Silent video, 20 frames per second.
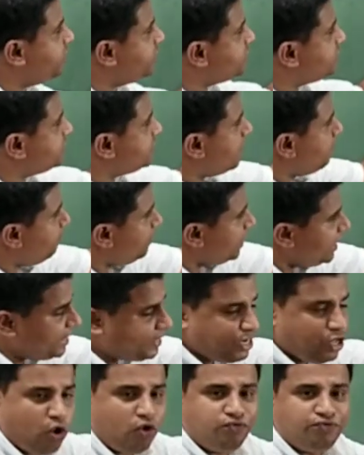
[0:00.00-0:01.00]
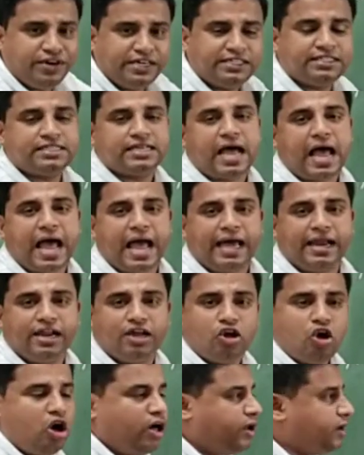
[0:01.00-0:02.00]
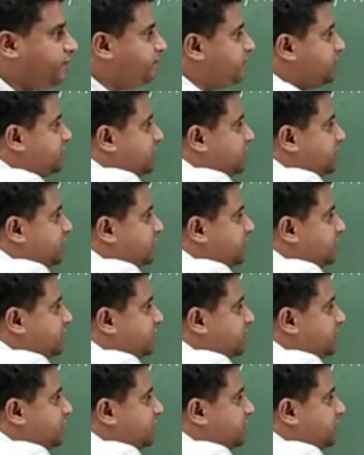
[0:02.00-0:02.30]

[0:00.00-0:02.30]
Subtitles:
stability of its anion. This